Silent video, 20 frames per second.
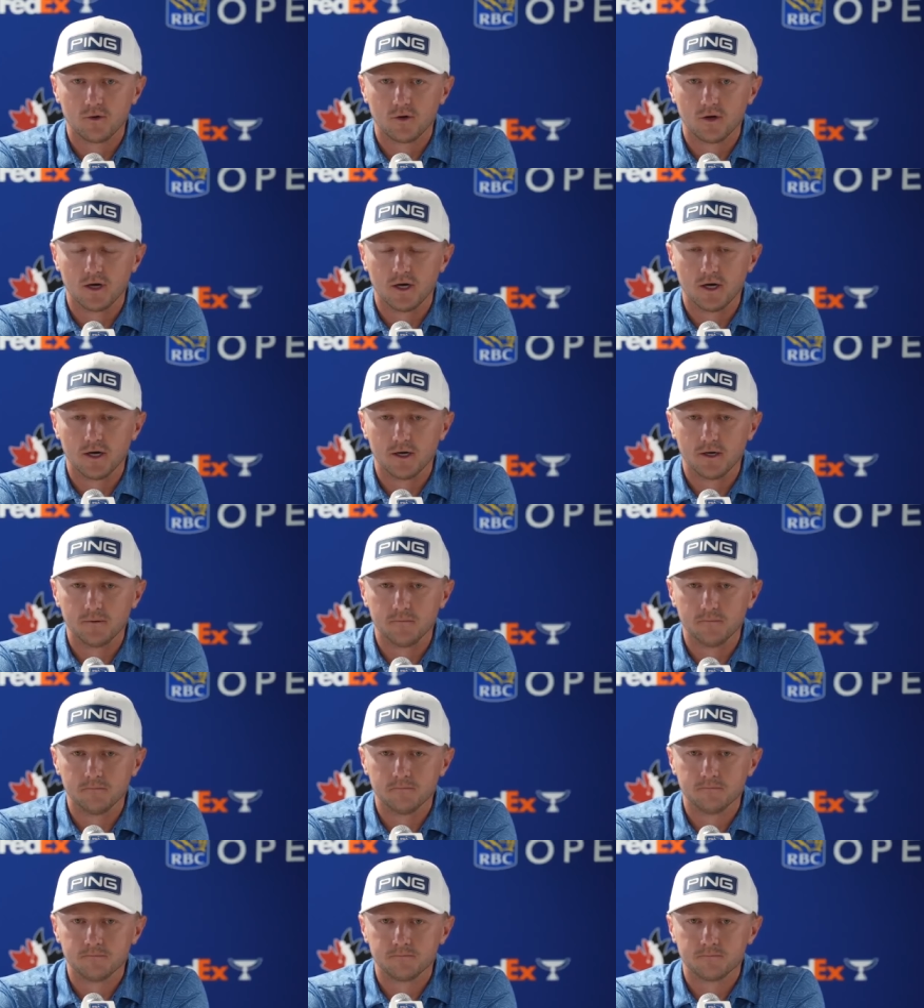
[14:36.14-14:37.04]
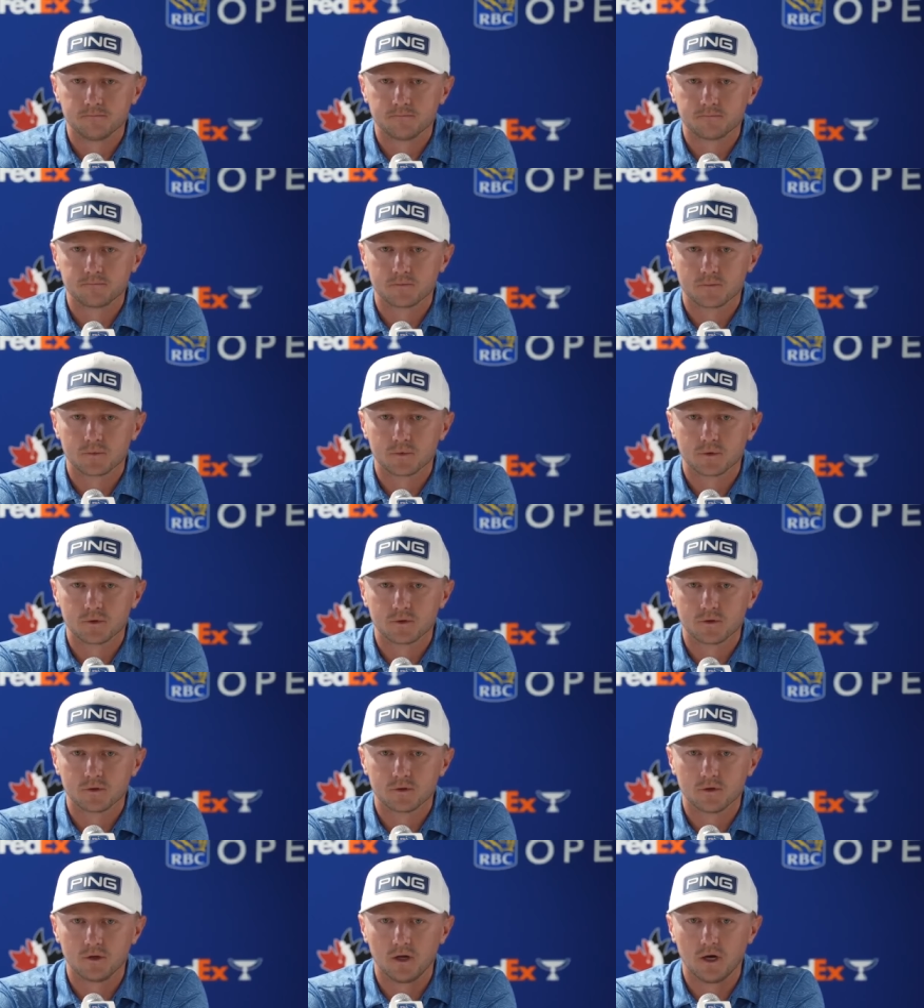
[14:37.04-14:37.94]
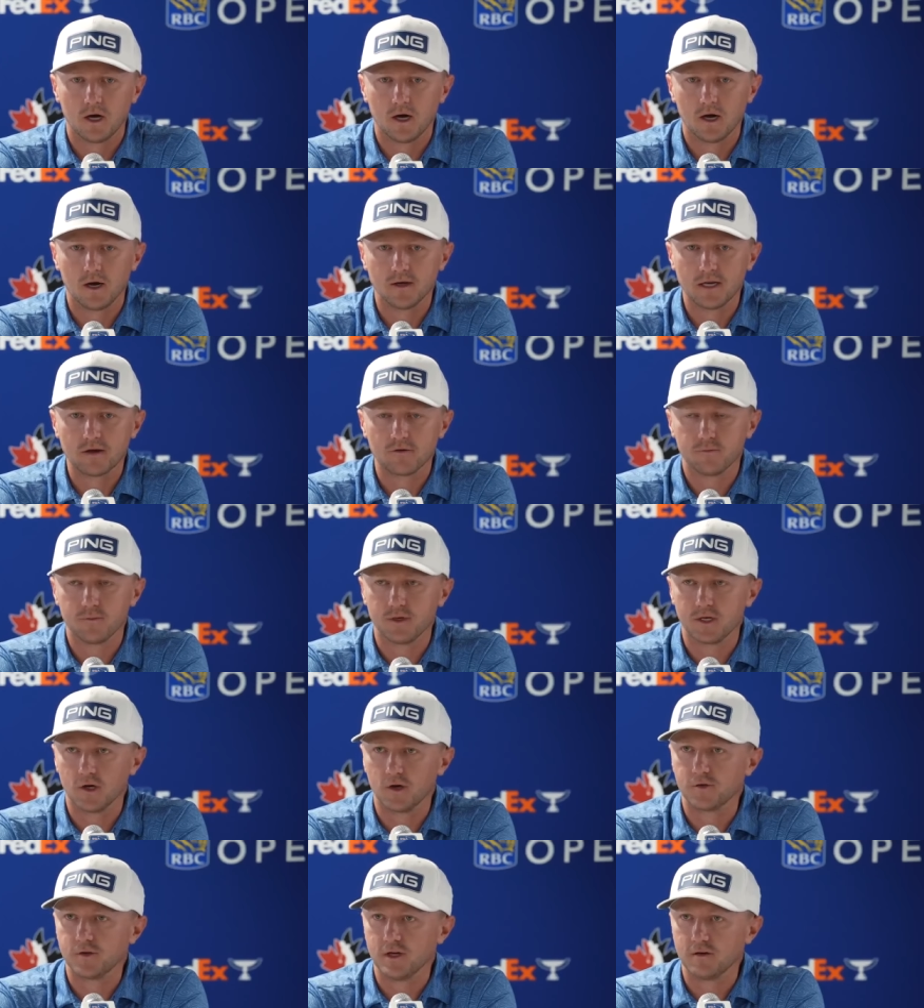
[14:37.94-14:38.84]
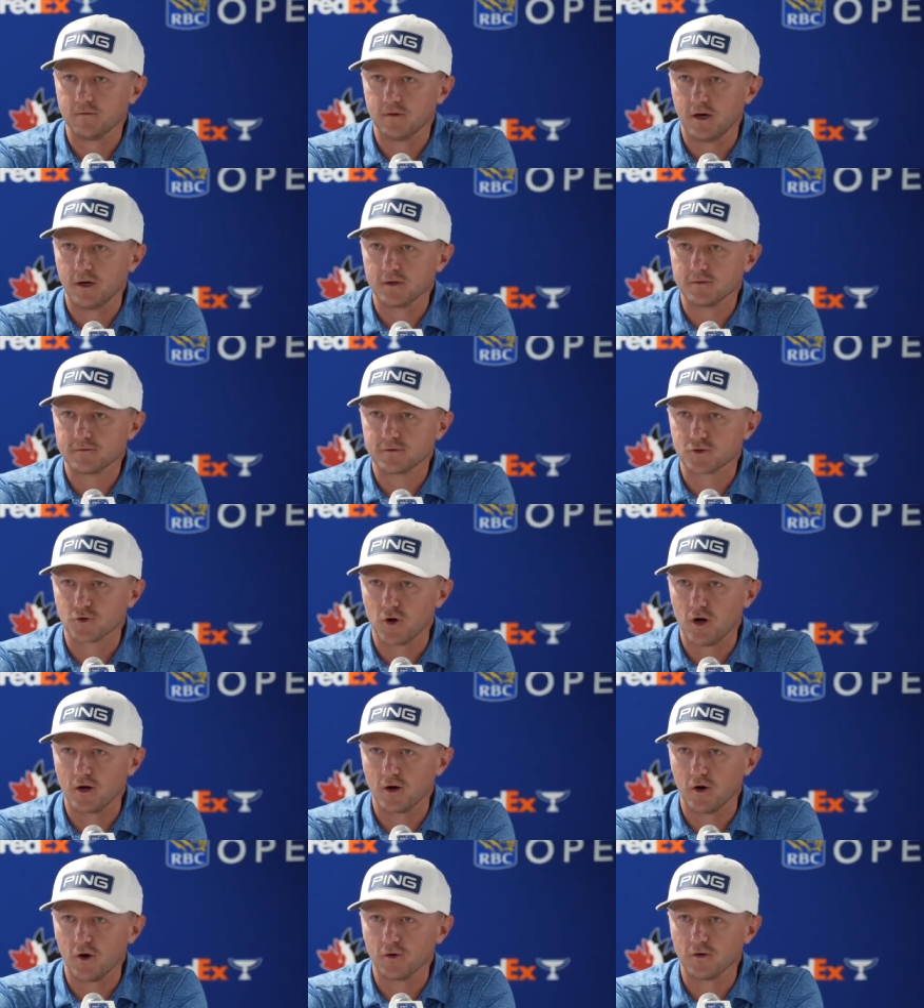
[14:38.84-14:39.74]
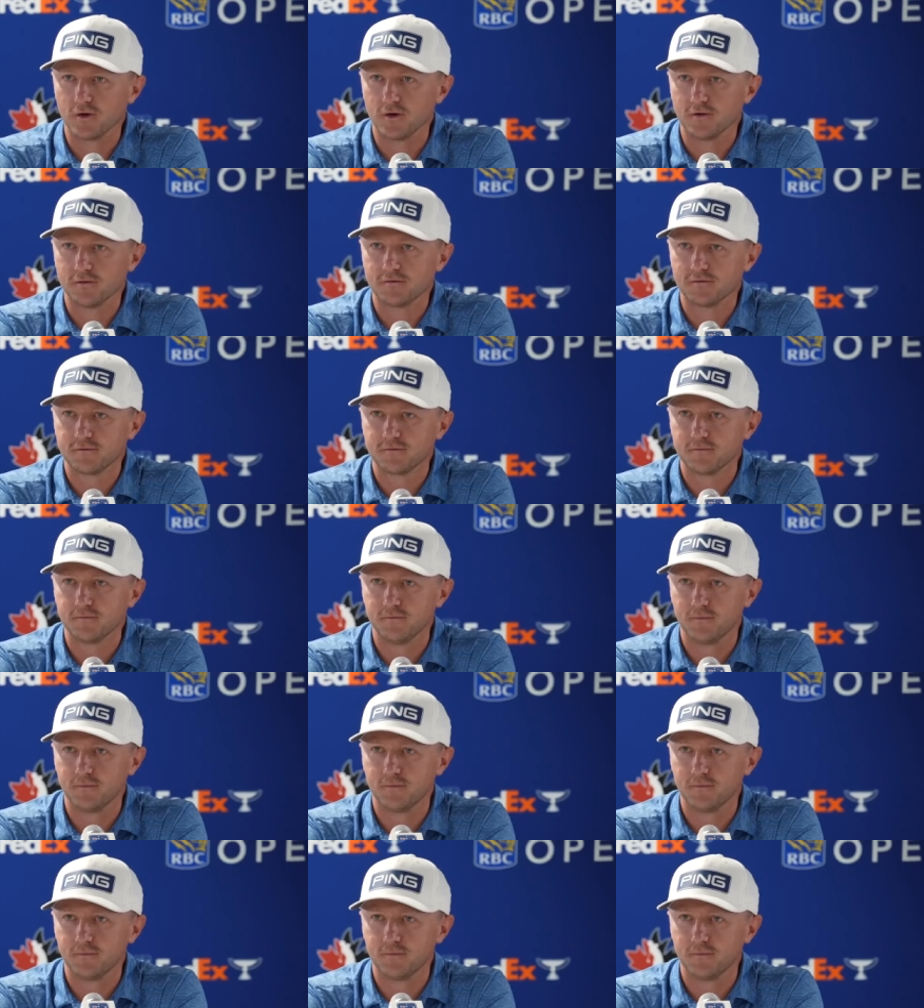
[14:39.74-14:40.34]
I'd never be guilty of not trying hard enough,